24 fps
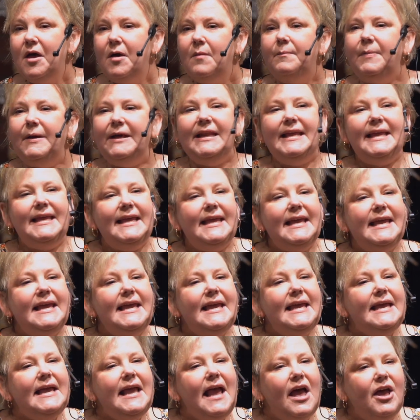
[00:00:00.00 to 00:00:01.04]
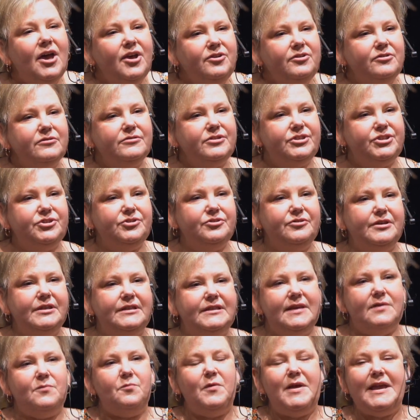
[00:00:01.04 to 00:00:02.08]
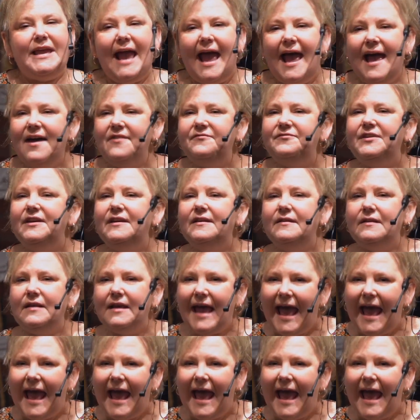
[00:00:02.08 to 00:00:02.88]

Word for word: But he understood that we have to